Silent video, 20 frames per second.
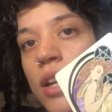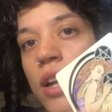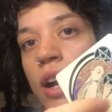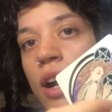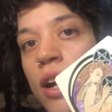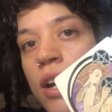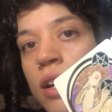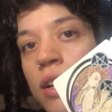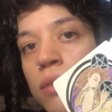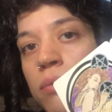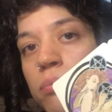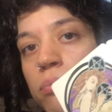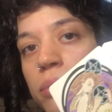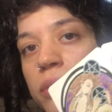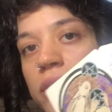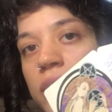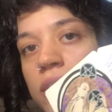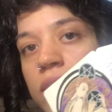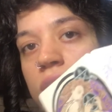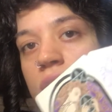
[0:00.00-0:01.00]
Um,
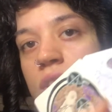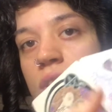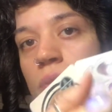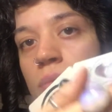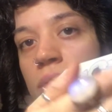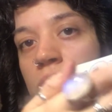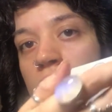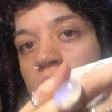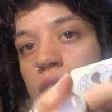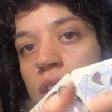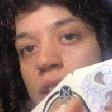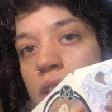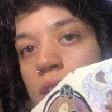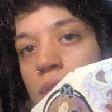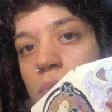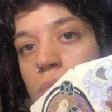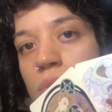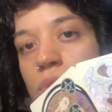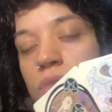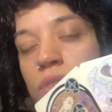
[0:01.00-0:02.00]
but there's
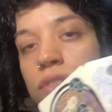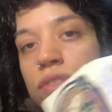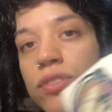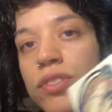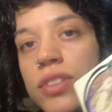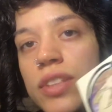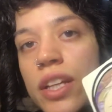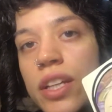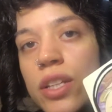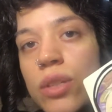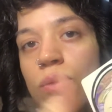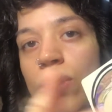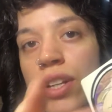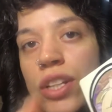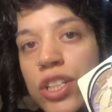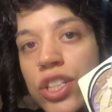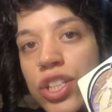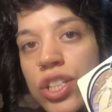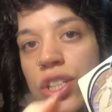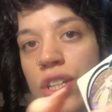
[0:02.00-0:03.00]
something beautiful that you want
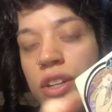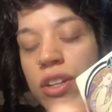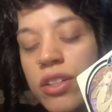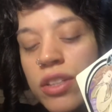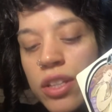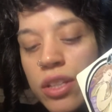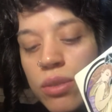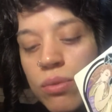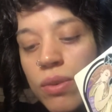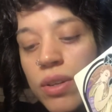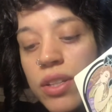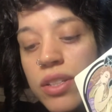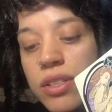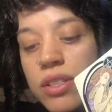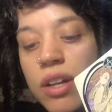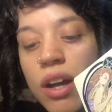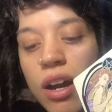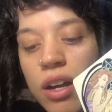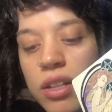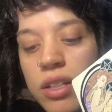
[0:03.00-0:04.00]
to share, that you want to
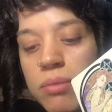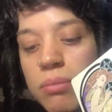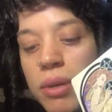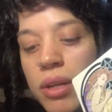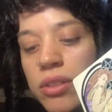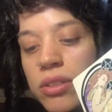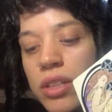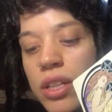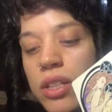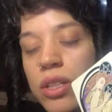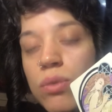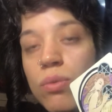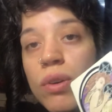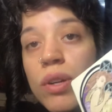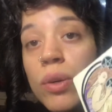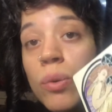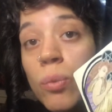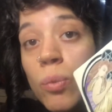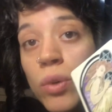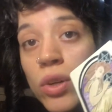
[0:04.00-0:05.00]
talk about, that you want
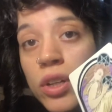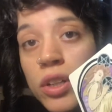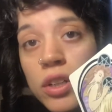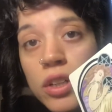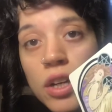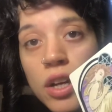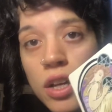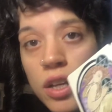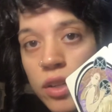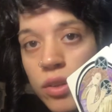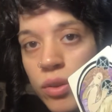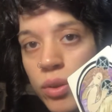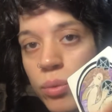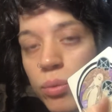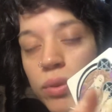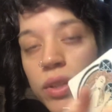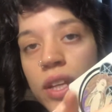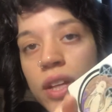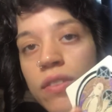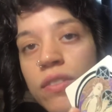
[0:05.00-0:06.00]
to work on, or
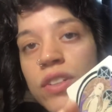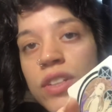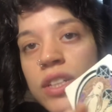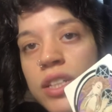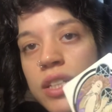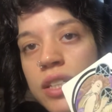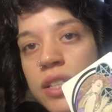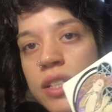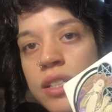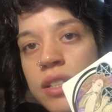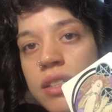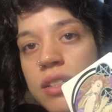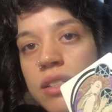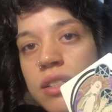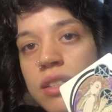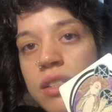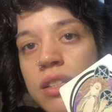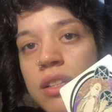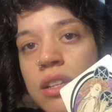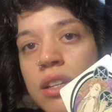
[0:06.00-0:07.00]
whatever it is.
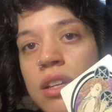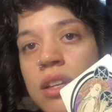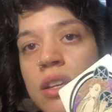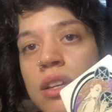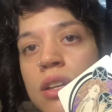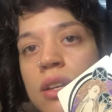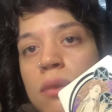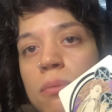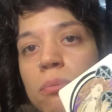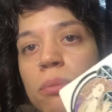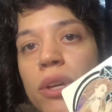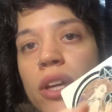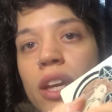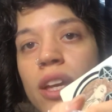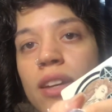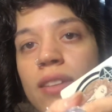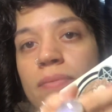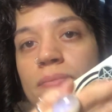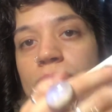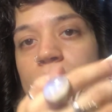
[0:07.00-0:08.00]

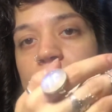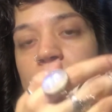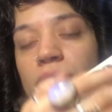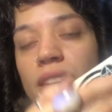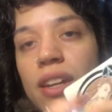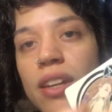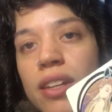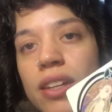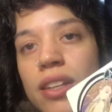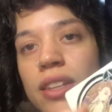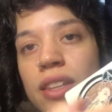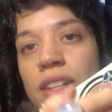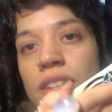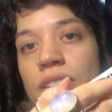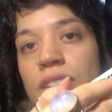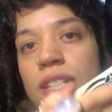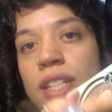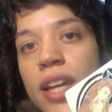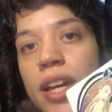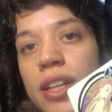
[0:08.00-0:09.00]
But
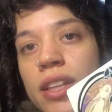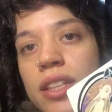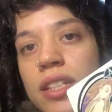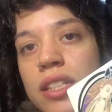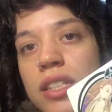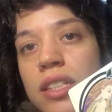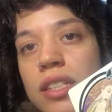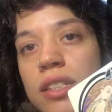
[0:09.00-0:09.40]
there's like this,